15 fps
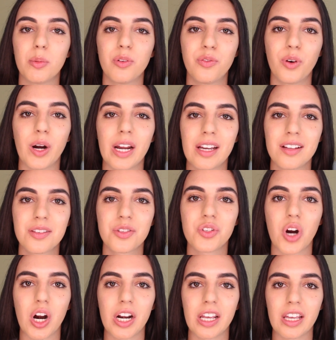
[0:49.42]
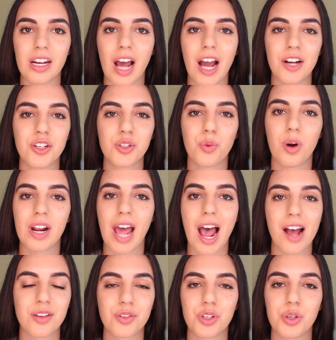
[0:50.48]
before I get started, I just want to
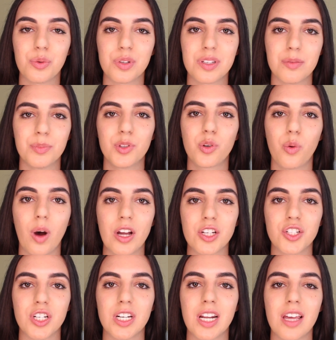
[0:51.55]
ask you a simple question,